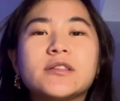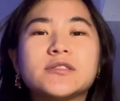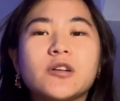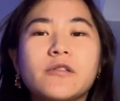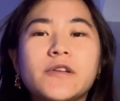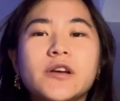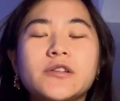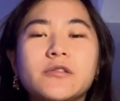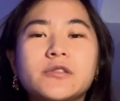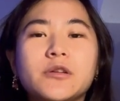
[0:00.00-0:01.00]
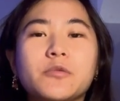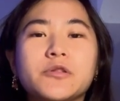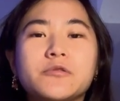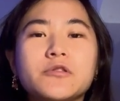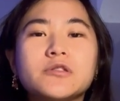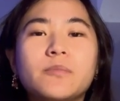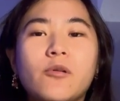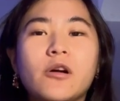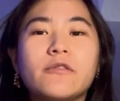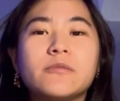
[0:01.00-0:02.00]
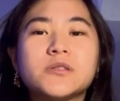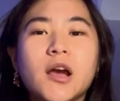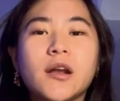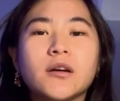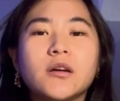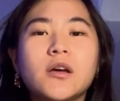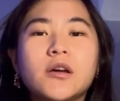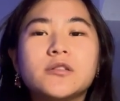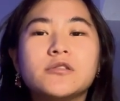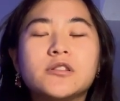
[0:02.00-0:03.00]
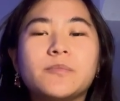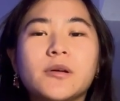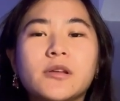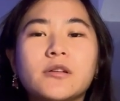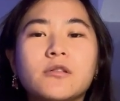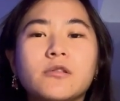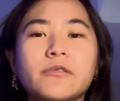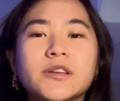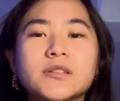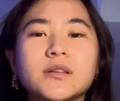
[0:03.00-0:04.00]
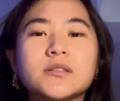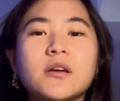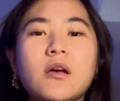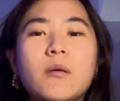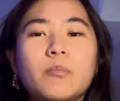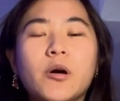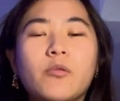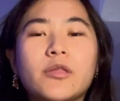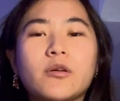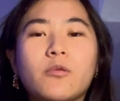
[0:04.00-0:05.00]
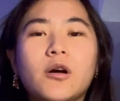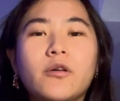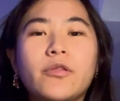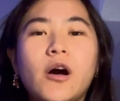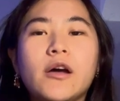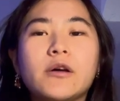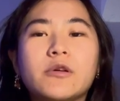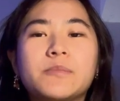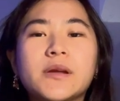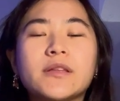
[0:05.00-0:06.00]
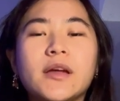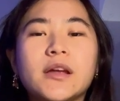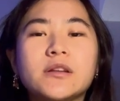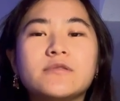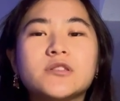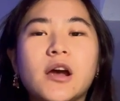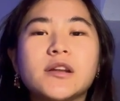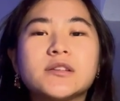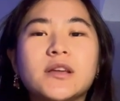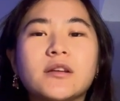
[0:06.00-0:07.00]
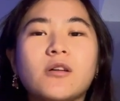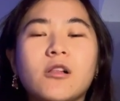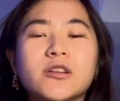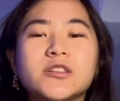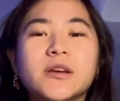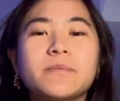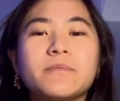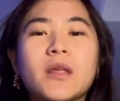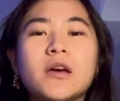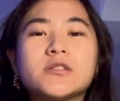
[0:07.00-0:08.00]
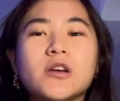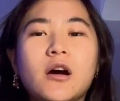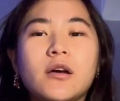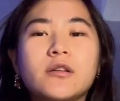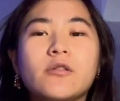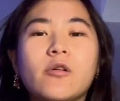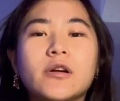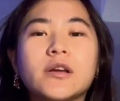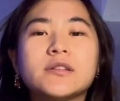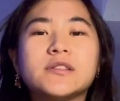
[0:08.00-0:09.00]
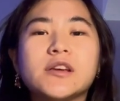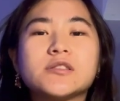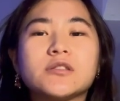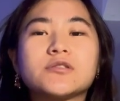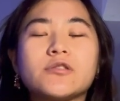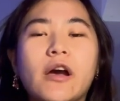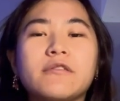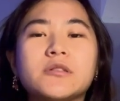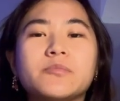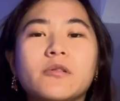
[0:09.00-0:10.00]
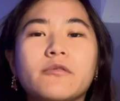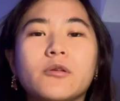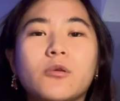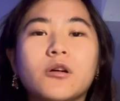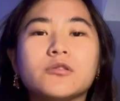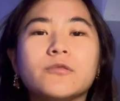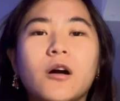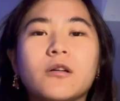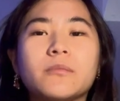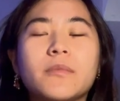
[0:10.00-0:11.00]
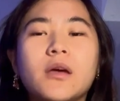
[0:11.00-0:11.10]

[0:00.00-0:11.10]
the Soviet Union withdrew support from China due to political reasons, but when the world thought it would be the end of Chinese technology, Xia and her organization strived to prove the world wrong.